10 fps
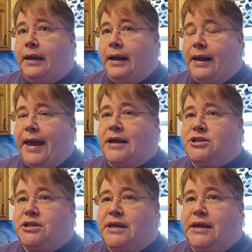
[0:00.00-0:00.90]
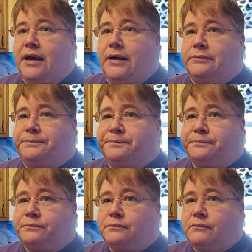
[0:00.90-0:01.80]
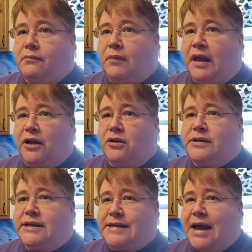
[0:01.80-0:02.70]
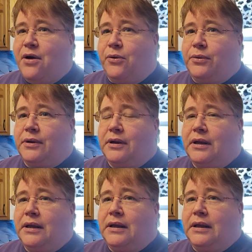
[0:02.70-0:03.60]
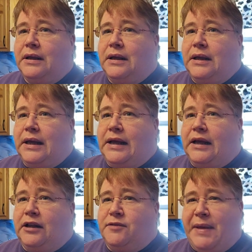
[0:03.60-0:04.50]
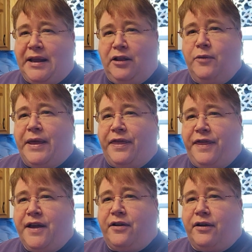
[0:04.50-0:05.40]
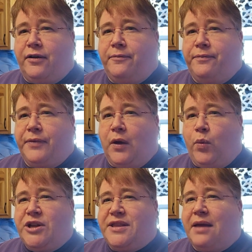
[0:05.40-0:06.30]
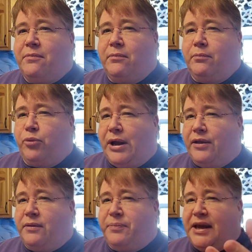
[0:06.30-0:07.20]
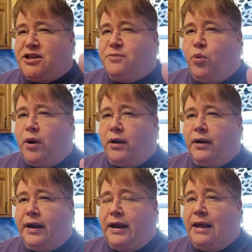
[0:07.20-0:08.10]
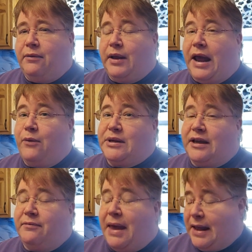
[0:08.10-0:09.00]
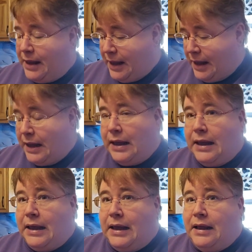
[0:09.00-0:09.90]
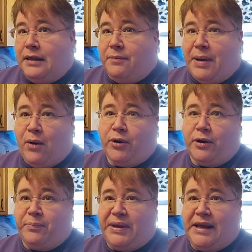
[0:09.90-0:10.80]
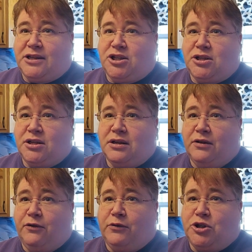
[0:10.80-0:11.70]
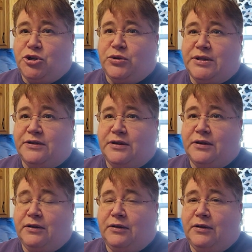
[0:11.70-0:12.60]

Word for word: and I actually cooked it down, make it a little bit thicker, wouldn't that bring out the peach more? And I could make the powdered peach juice,